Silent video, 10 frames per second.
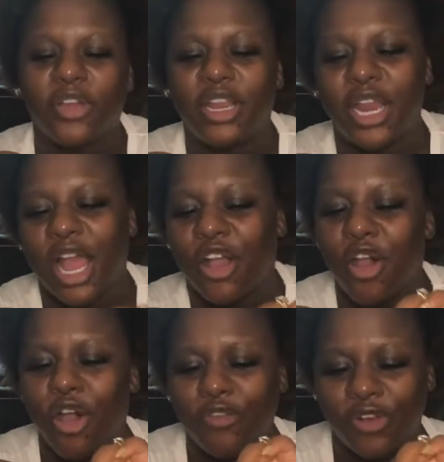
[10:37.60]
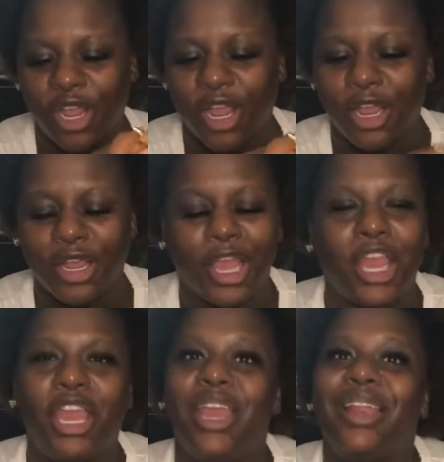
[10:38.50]
And then I go over there and
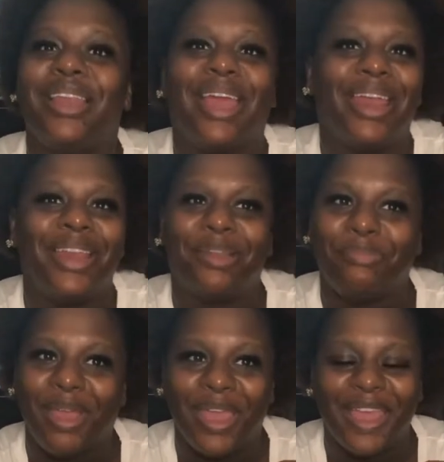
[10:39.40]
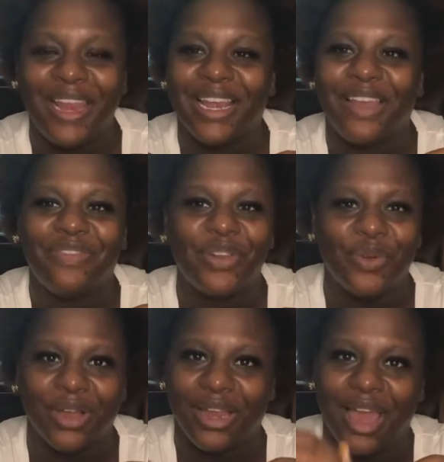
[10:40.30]
he laying in the bed. He done left the
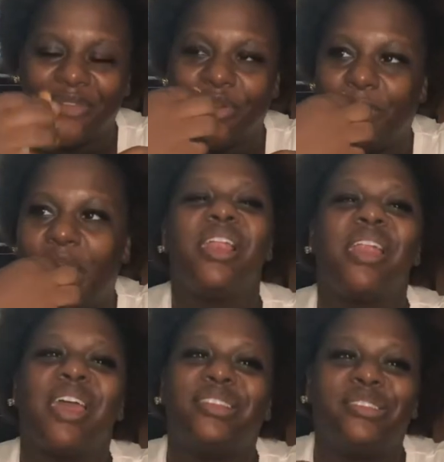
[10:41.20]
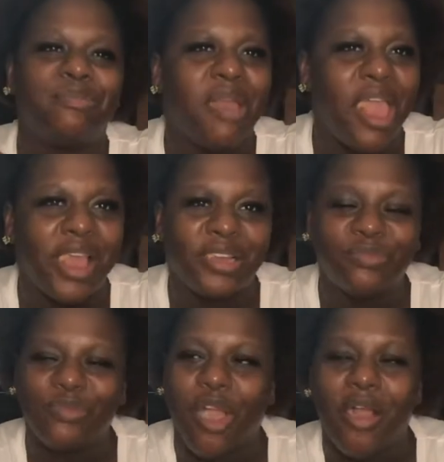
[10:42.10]
door unlocked for me. He laying in the
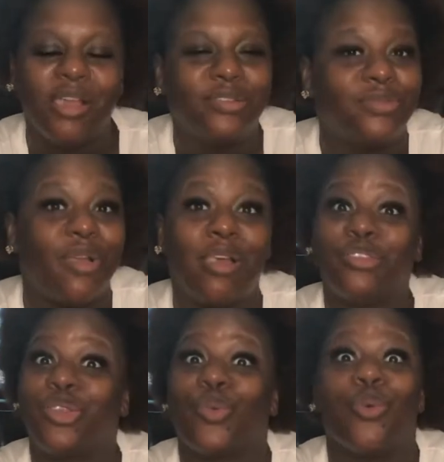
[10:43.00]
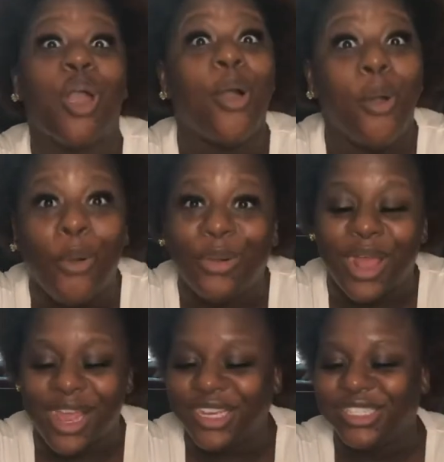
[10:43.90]
bed. Throw,
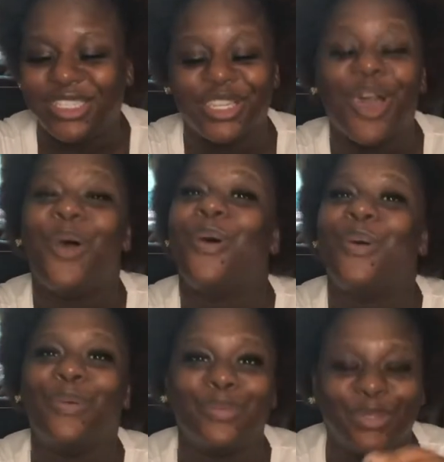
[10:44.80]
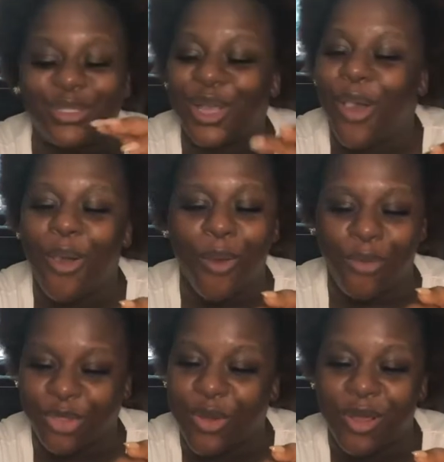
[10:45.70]
like, he's so
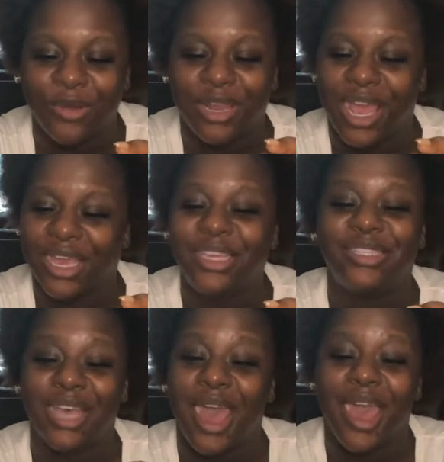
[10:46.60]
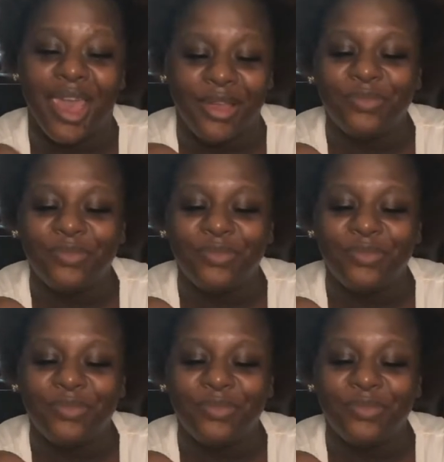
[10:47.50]
throw, like, he tired.